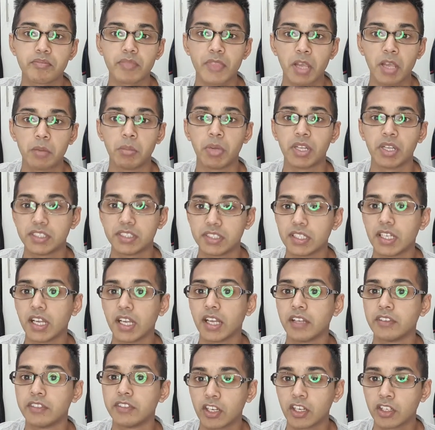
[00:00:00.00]
But I
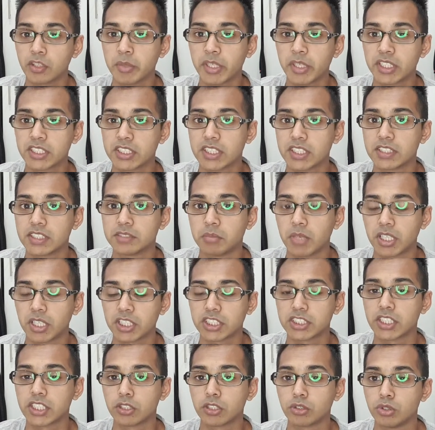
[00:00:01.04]
documented as much
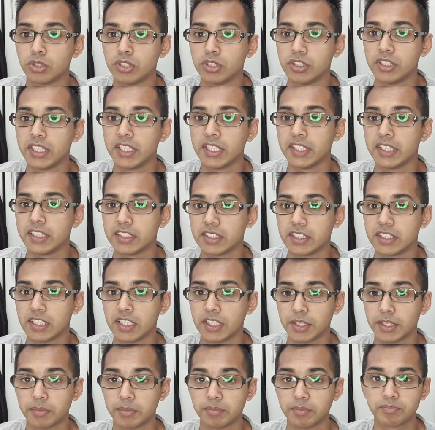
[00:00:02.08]
as I could in
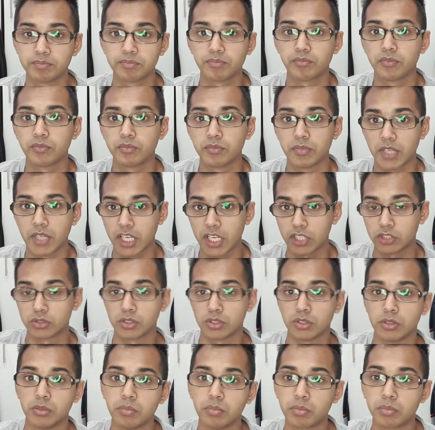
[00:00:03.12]
the
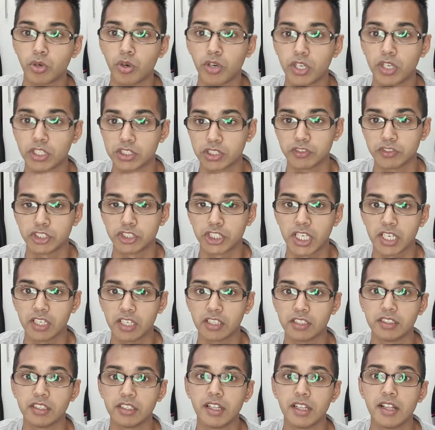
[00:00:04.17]
actual progress of the
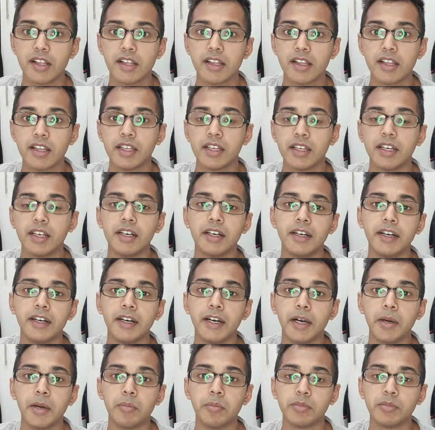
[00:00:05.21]
channel,
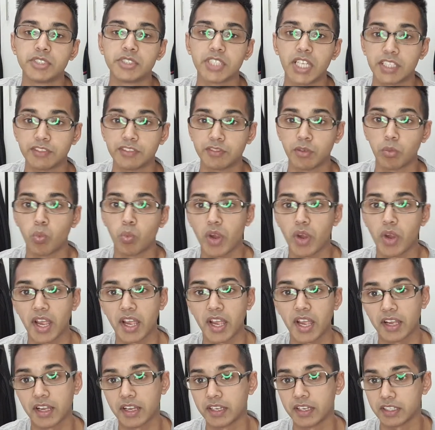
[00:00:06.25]
starting from where
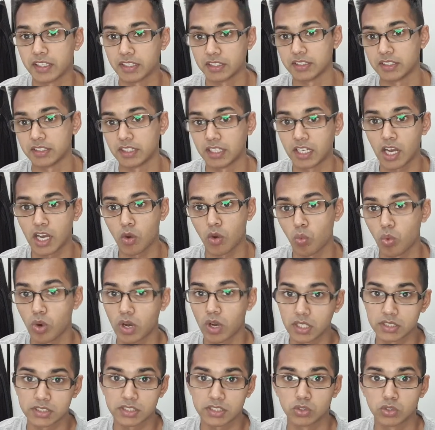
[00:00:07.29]
the car
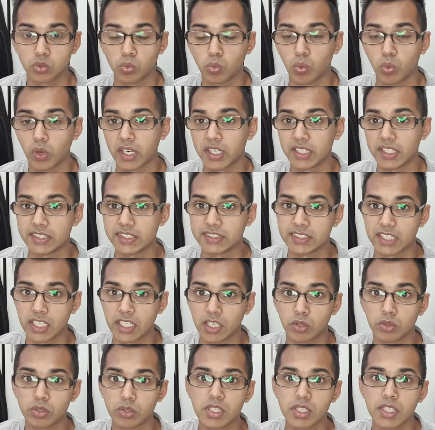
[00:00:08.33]
was to what it is
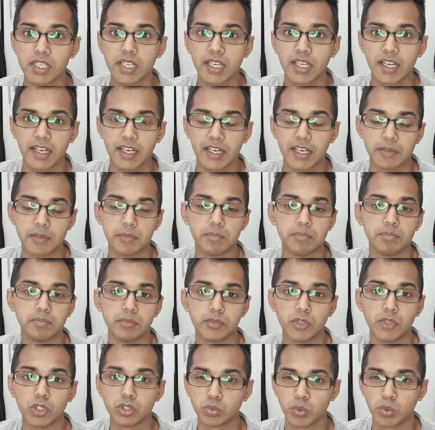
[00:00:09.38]
now.
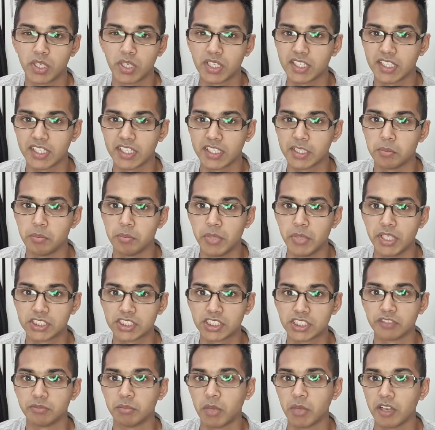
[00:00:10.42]
Those weren't really the best
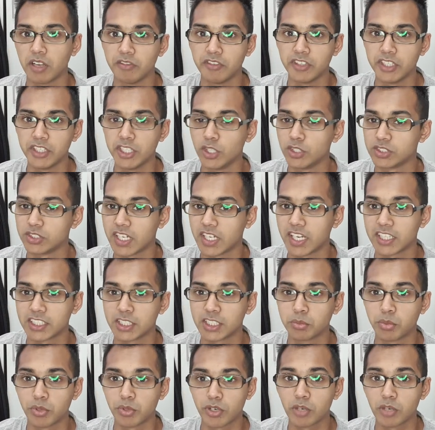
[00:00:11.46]
of my videos that I actually
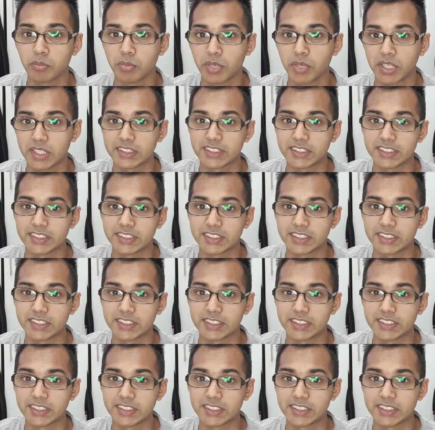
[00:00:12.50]
put out, but